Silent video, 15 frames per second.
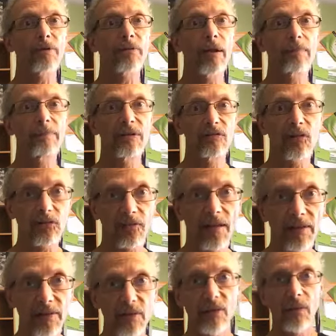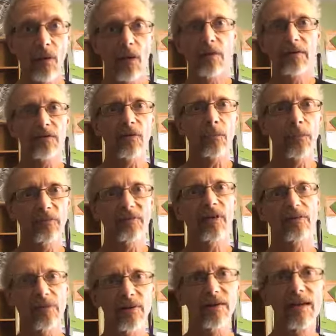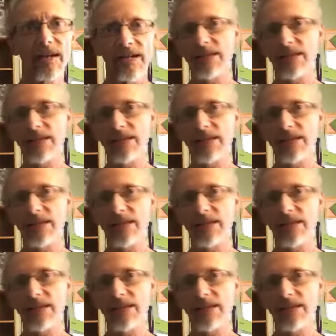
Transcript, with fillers: and try to be just like you, and oh, he's so professional.